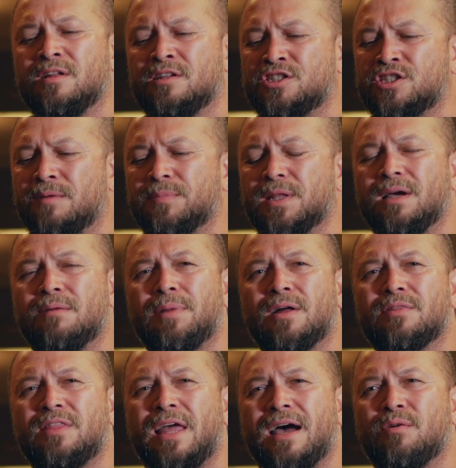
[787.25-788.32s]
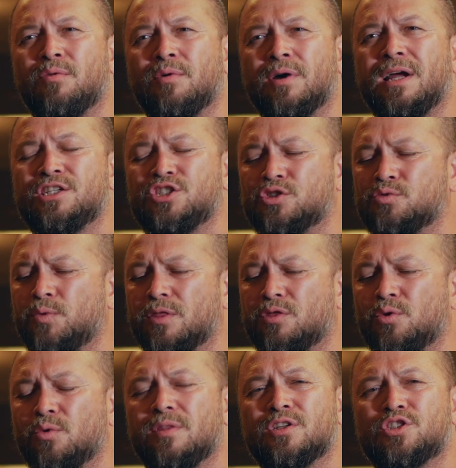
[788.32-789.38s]
something about that, what I just went
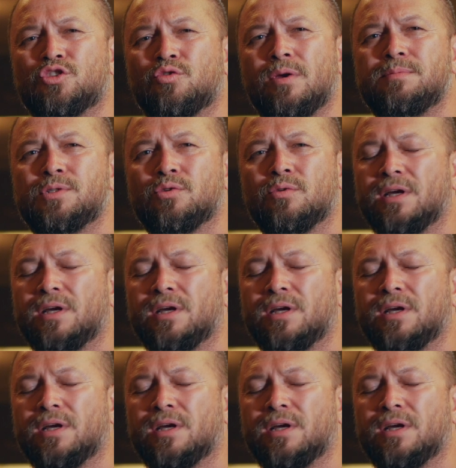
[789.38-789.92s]
through in the scripture.